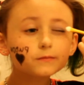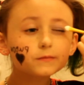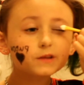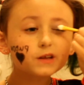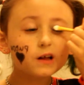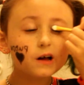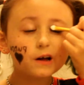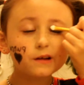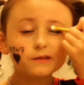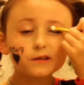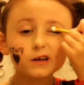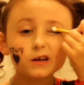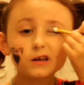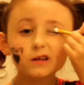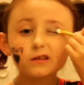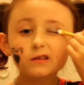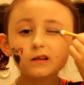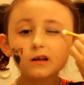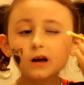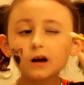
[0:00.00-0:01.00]
So I think I
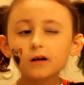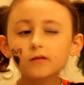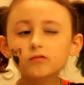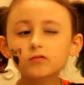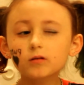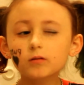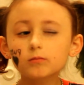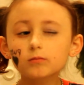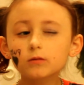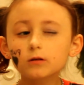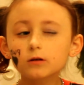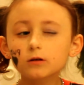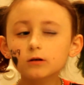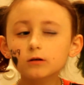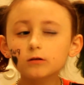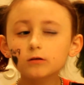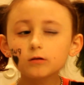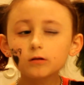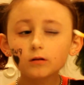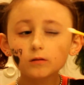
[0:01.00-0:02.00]
see I have some blue
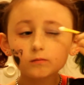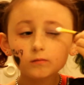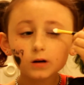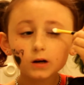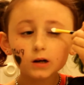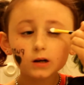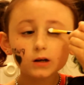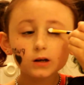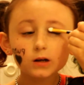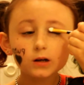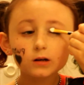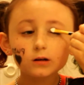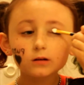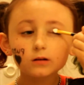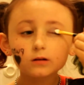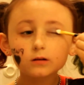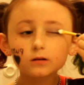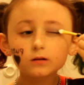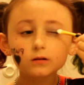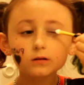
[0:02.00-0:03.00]
on my
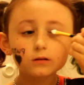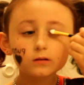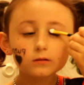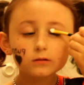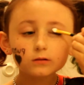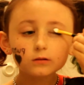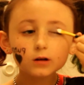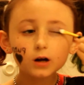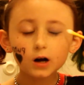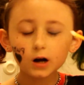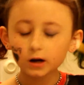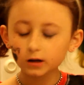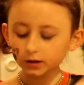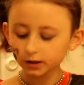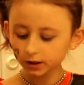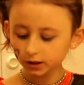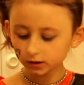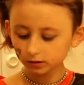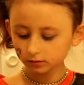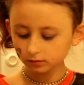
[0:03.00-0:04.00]

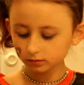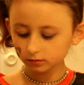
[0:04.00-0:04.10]
eyelid.